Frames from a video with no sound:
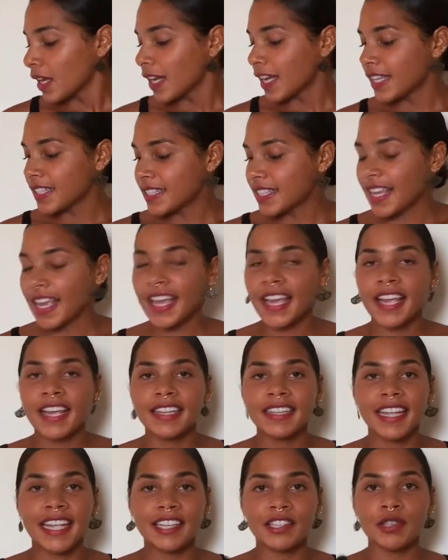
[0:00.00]
it's
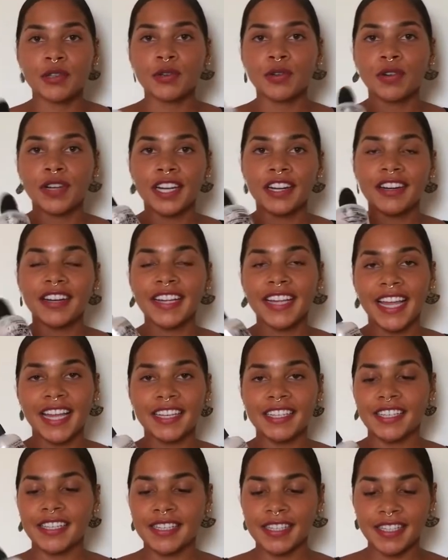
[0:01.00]
a nasal
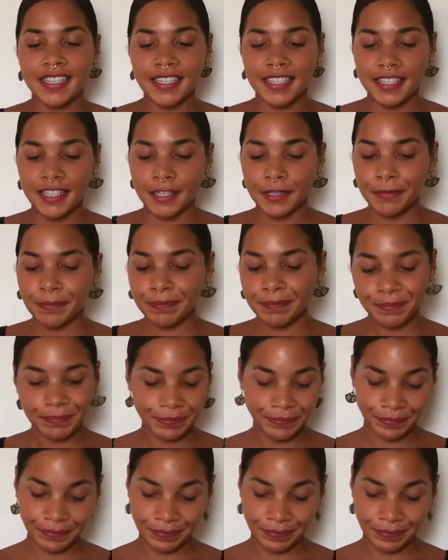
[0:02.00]
irrigation system.